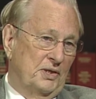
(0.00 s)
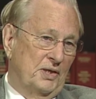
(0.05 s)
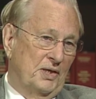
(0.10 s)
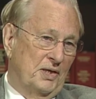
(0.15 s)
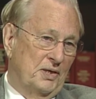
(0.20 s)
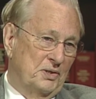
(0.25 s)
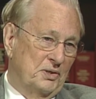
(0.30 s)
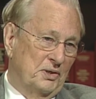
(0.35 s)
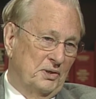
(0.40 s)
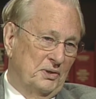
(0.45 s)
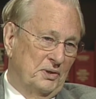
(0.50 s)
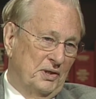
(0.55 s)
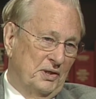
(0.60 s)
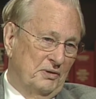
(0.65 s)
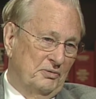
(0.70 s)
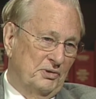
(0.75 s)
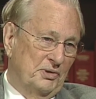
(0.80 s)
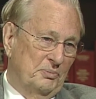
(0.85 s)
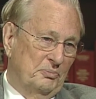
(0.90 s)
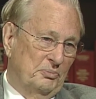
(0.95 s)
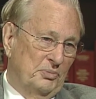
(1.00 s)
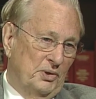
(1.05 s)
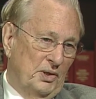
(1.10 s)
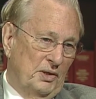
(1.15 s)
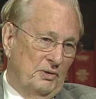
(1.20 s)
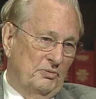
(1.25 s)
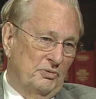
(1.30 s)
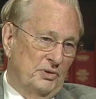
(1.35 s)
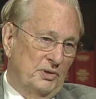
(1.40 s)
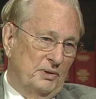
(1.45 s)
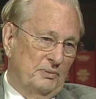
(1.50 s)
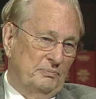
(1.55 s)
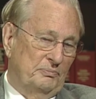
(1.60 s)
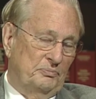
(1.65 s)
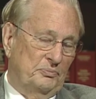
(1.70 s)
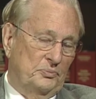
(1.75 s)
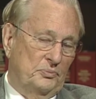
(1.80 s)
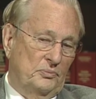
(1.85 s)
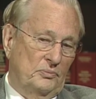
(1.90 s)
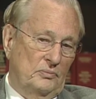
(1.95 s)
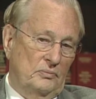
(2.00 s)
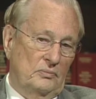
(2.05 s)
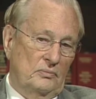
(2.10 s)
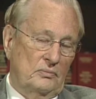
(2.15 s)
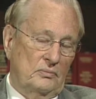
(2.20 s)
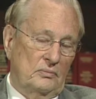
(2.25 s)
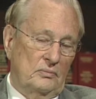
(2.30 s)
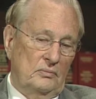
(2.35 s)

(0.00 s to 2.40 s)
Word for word: education briefs. briefs. Mm -hmm.